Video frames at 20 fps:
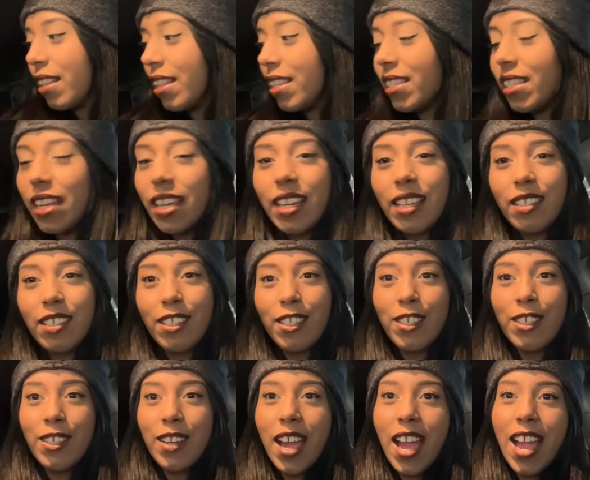This lighting
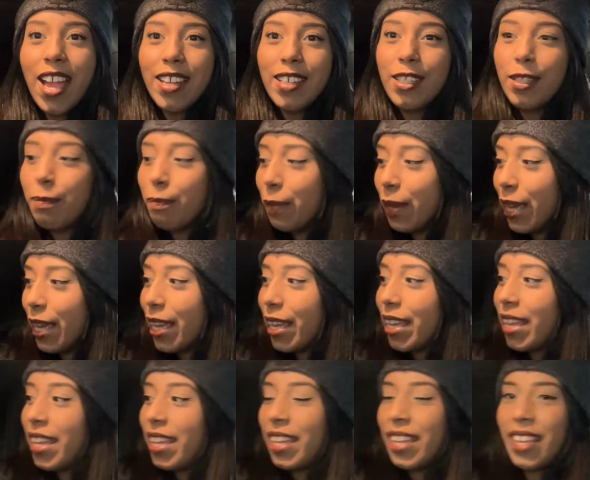is trash,
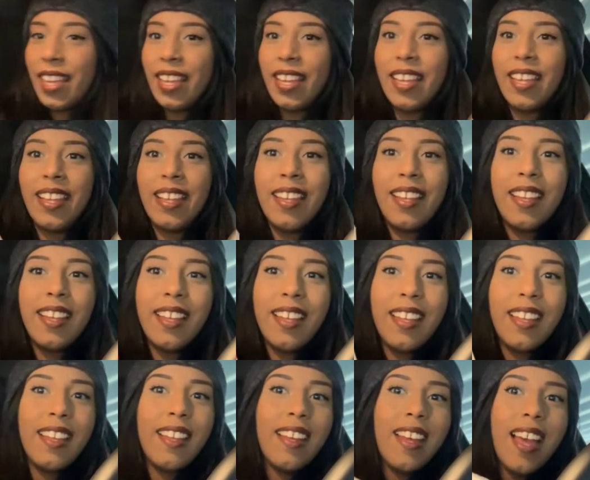
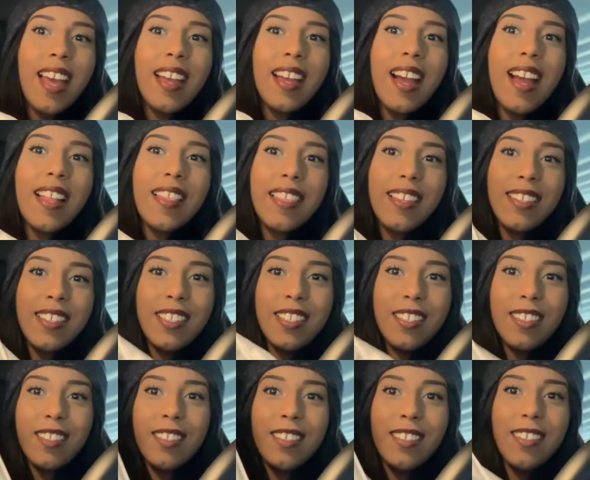but I got the
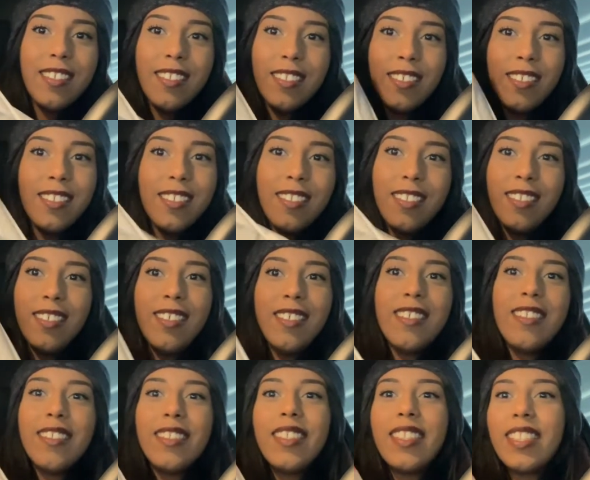
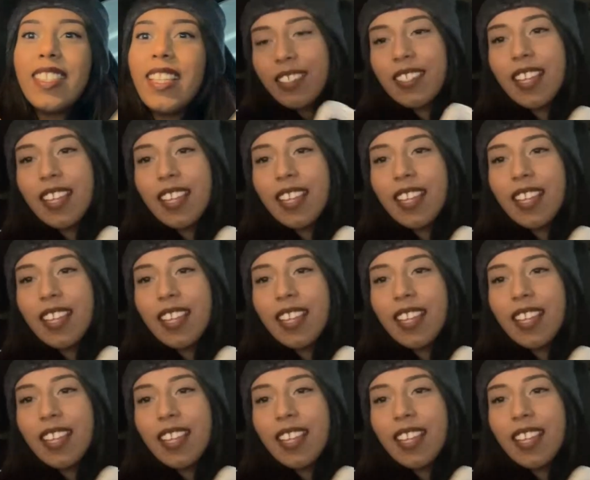shoes.